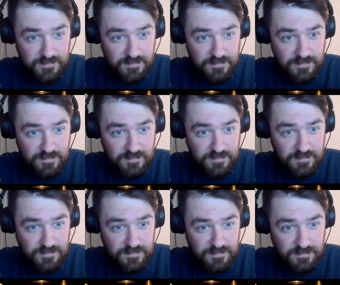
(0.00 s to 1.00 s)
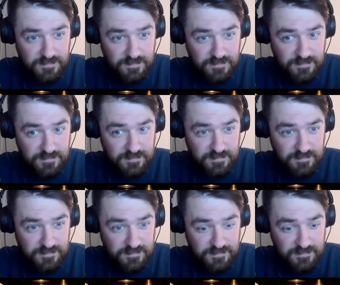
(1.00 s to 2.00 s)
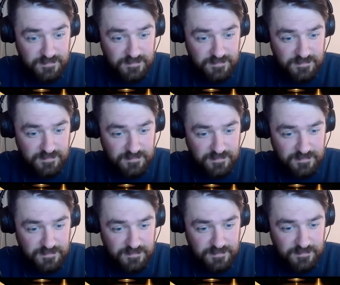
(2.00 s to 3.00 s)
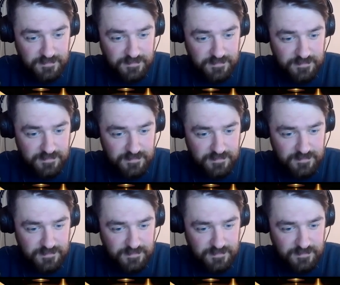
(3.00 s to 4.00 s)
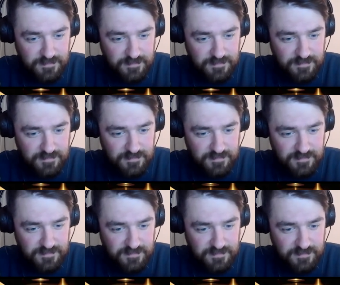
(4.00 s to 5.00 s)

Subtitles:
This person isn't speaking.